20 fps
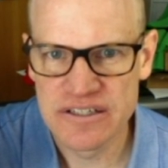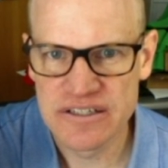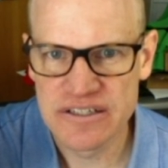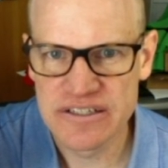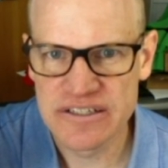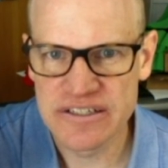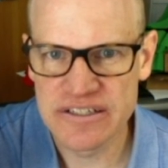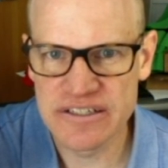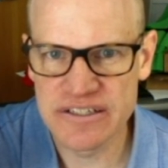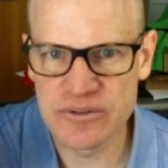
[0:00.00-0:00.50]

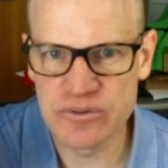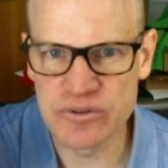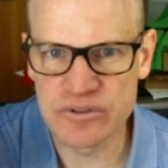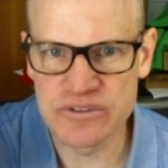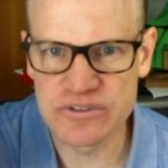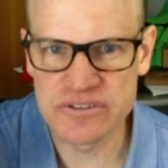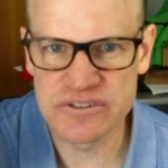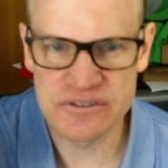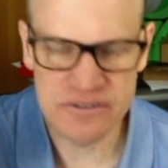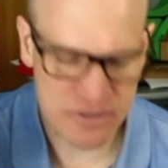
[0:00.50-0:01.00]

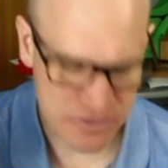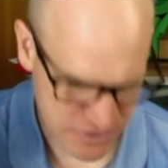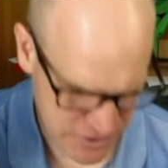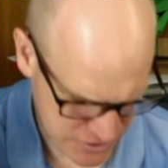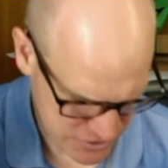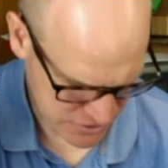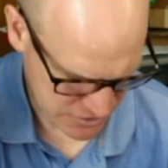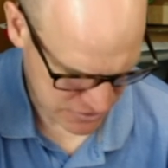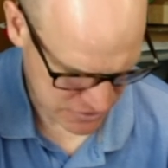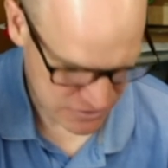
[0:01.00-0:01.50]
equals,
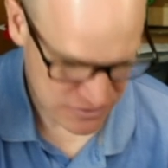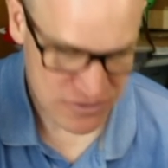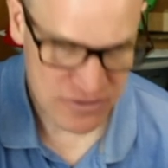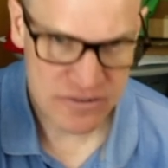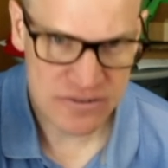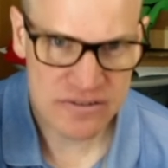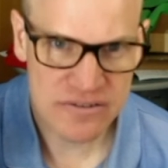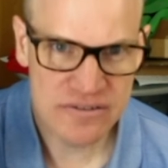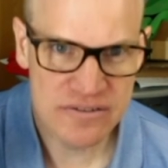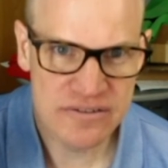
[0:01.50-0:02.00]

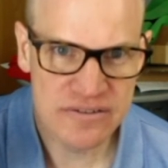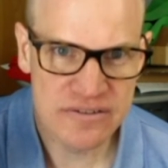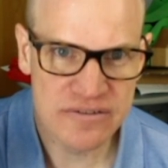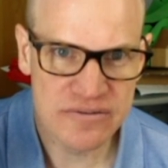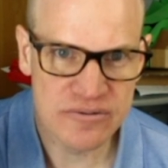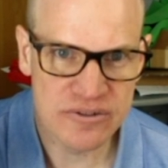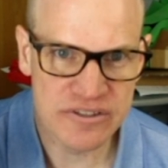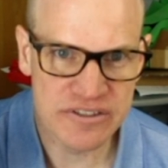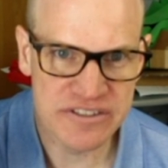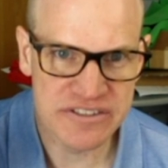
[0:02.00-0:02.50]

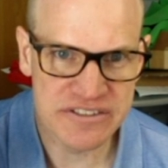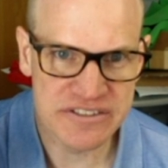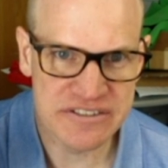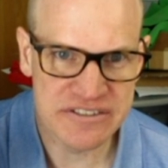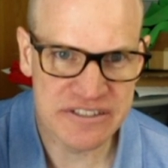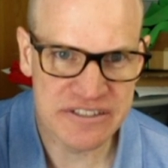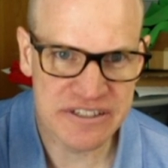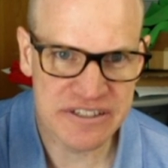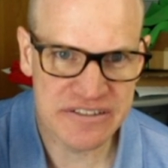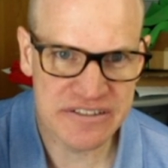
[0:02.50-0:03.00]
one of these is an
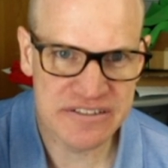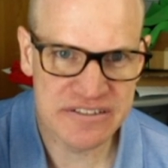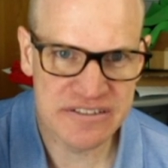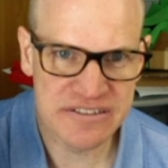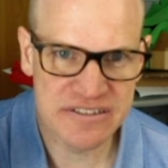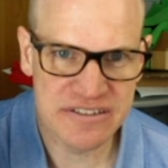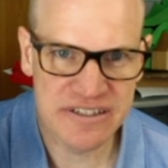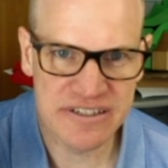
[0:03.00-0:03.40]
x